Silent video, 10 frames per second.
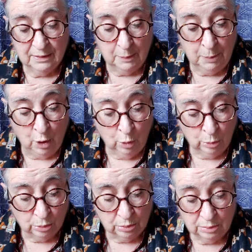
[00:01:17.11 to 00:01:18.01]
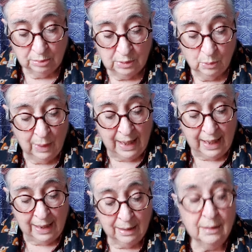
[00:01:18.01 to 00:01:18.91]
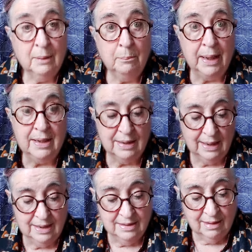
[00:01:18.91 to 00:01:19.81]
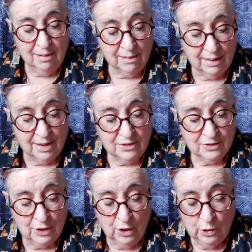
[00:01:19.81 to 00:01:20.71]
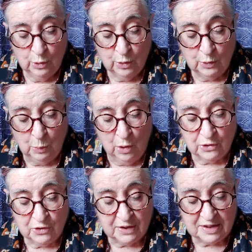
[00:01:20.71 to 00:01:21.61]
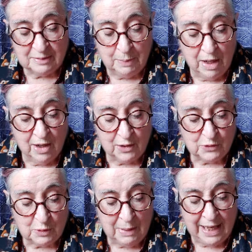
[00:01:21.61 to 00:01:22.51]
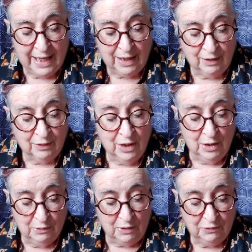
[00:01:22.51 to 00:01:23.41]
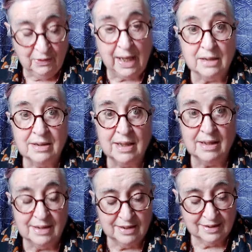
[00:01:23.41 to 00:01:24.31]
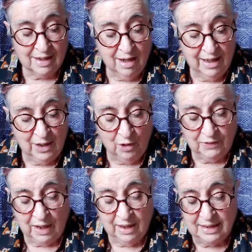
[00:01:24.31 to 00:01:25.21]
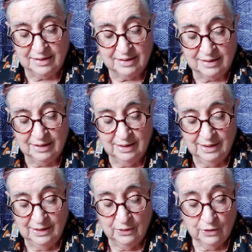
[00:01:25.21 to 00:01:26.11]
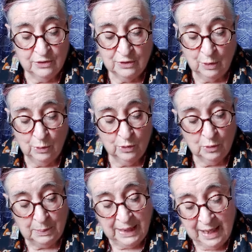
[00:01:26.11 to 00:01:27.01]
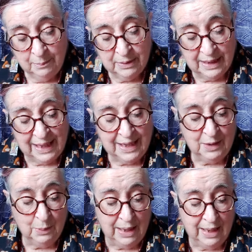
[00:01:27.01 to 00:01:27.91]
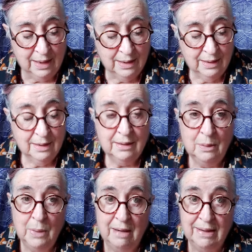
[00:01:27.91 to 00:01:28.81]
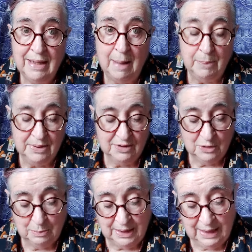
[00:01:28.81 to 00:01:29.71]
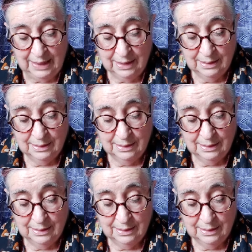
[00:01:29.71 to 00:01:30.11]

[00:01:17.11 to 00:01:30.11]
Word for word: The pole, where, bathing in darkness, you could watch the sparks from hell reflected in a sky of ice the soul could be happier anywhere than where it happens to be.